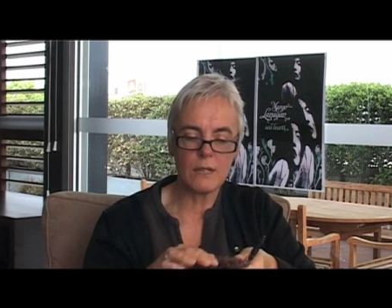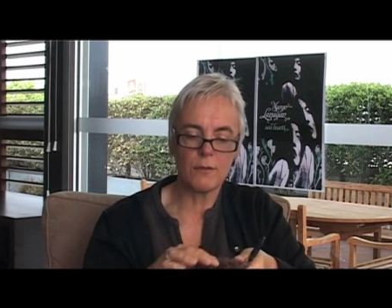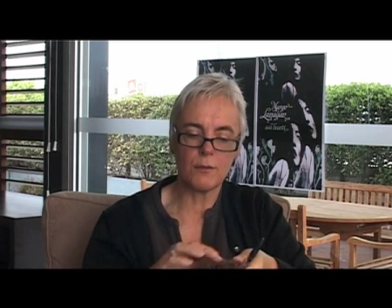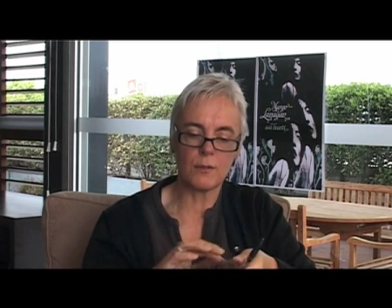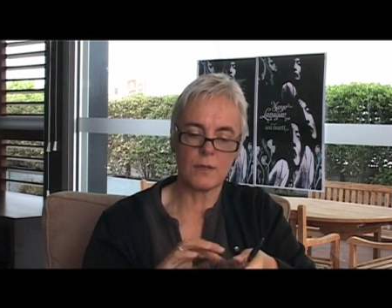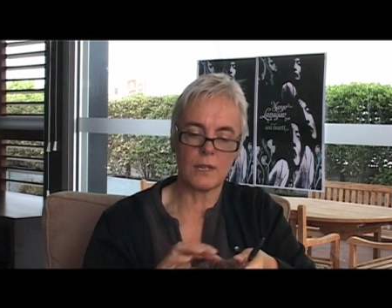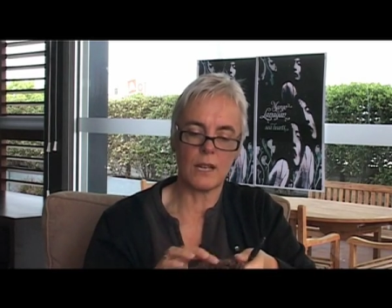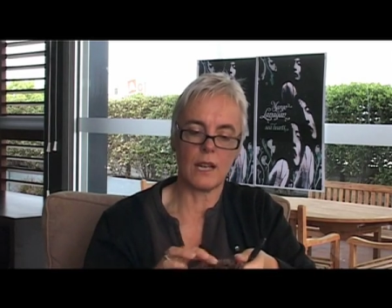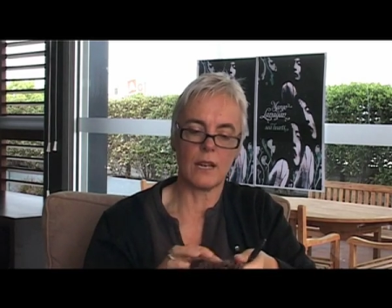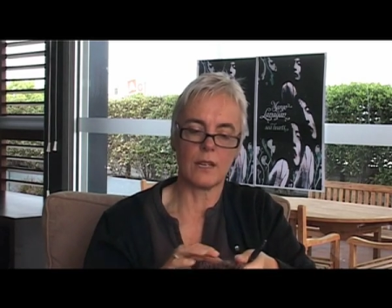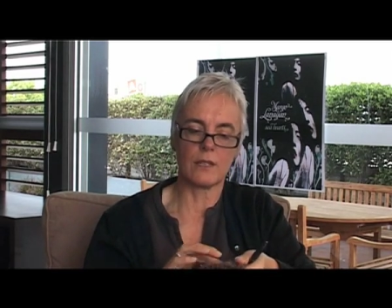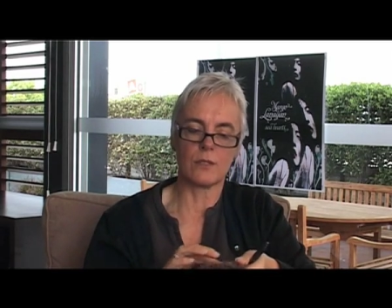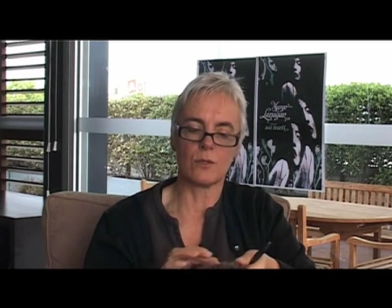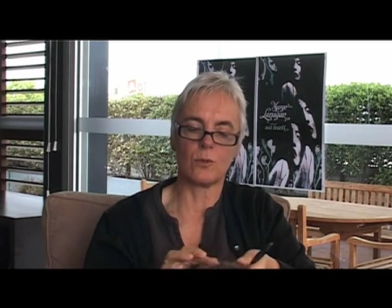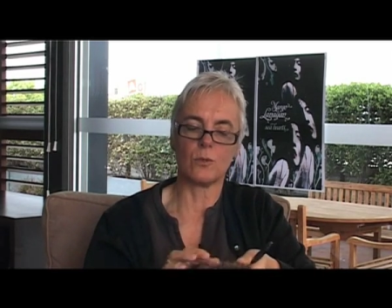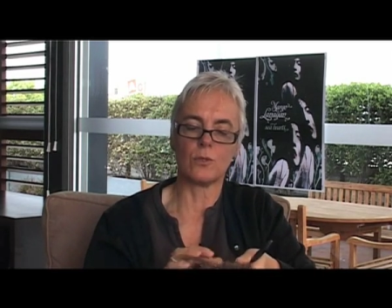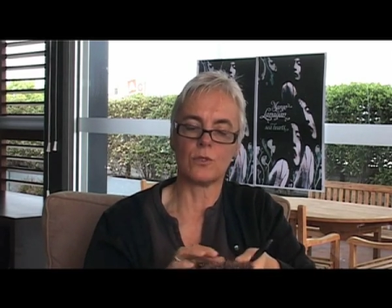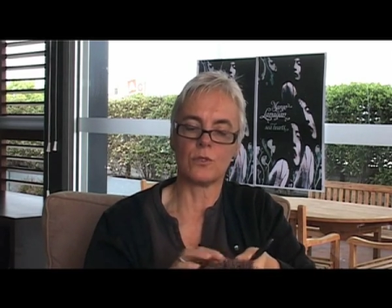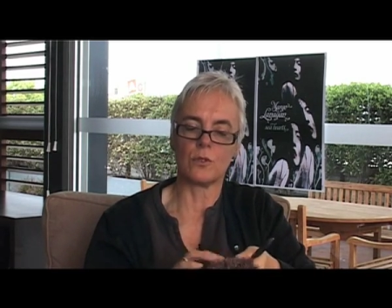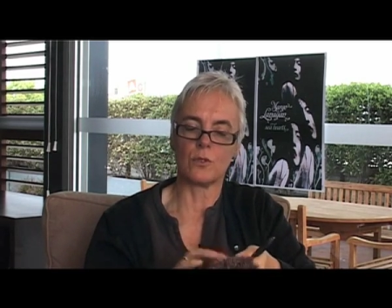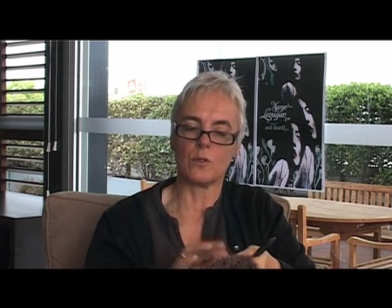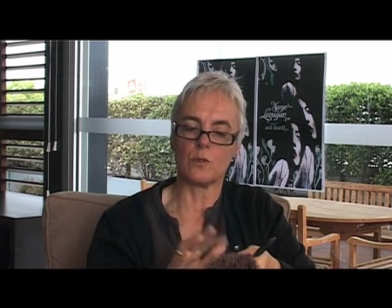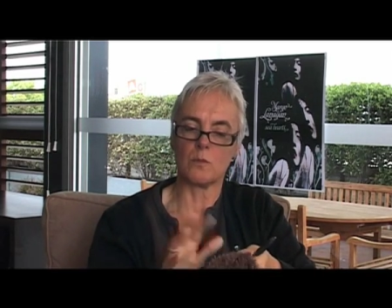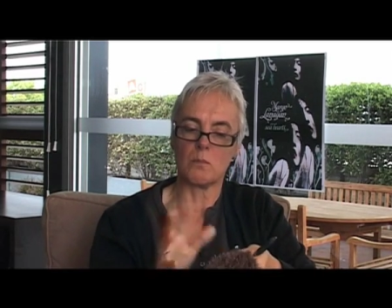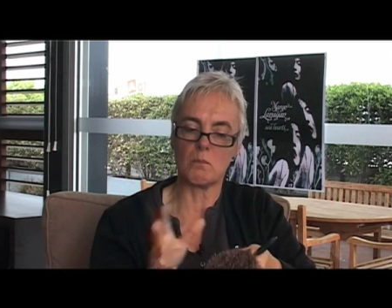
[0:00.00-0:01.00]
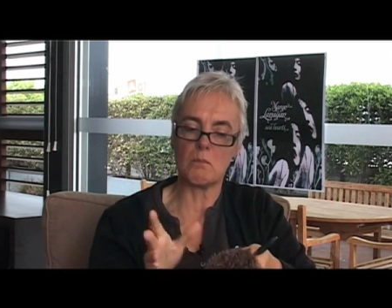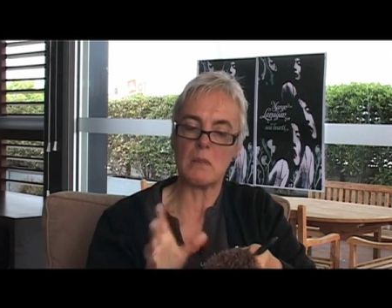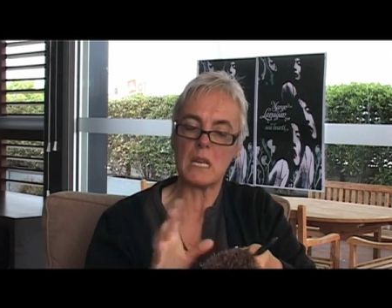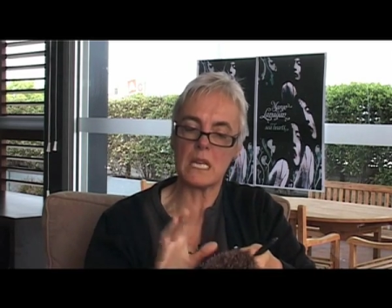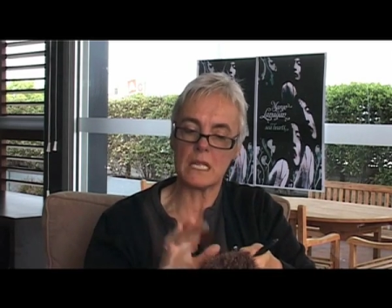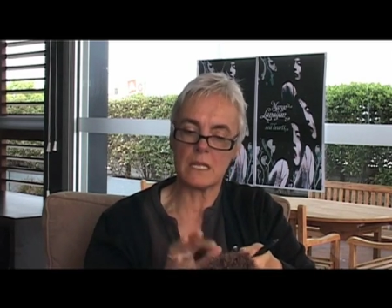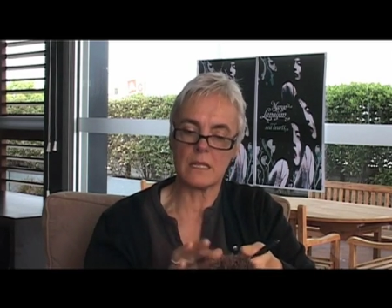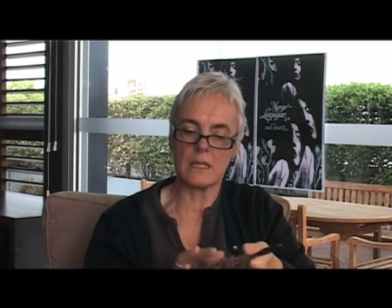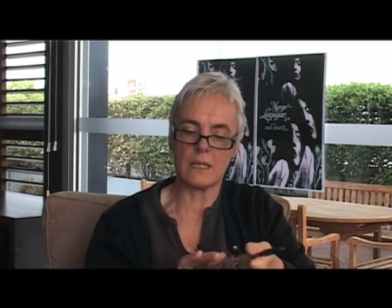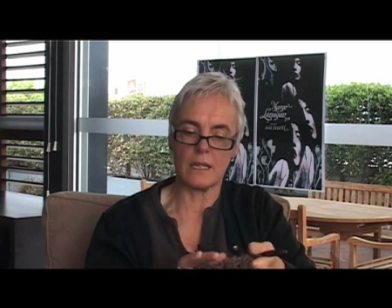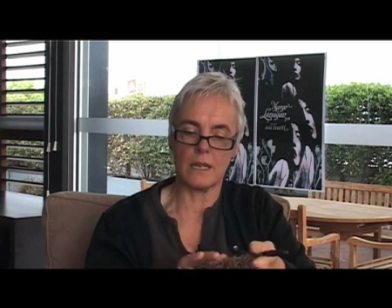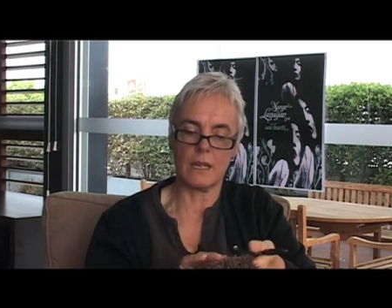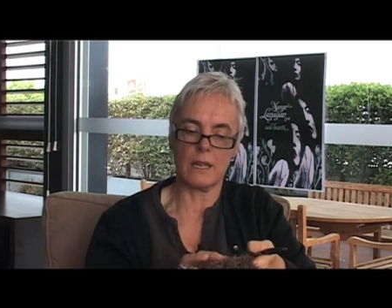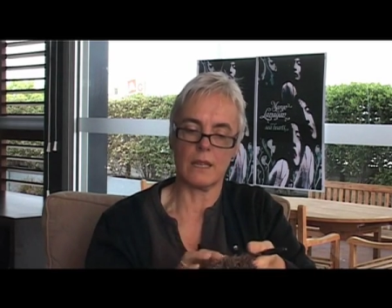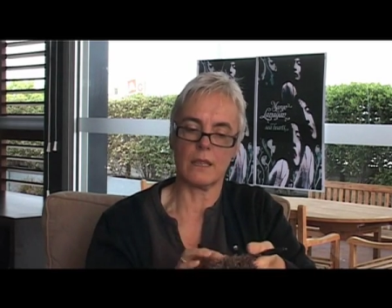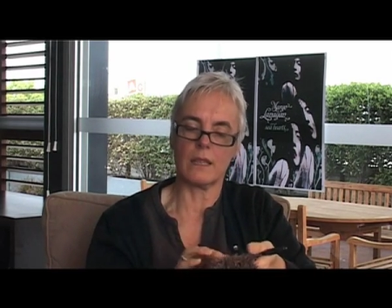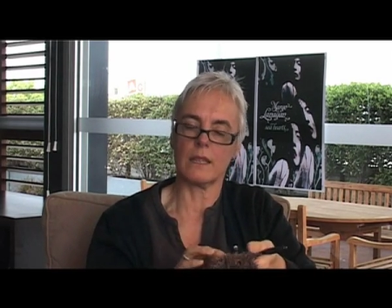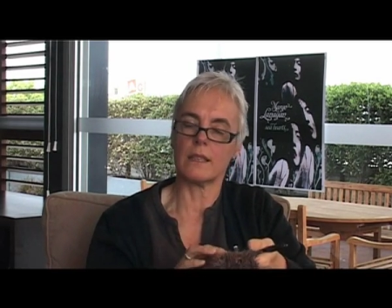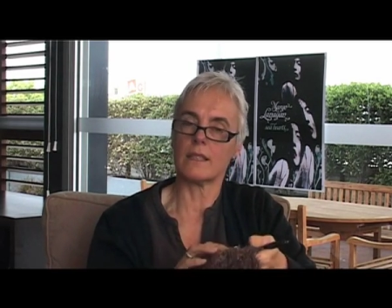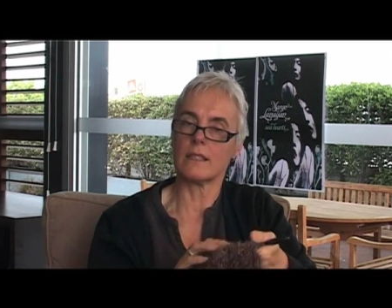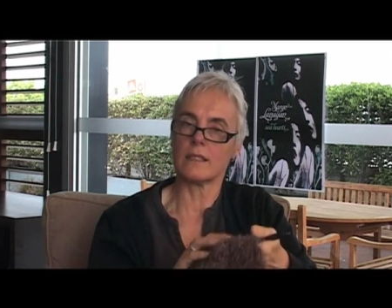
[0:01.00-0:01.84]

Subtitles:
different colours all sort of mixed together.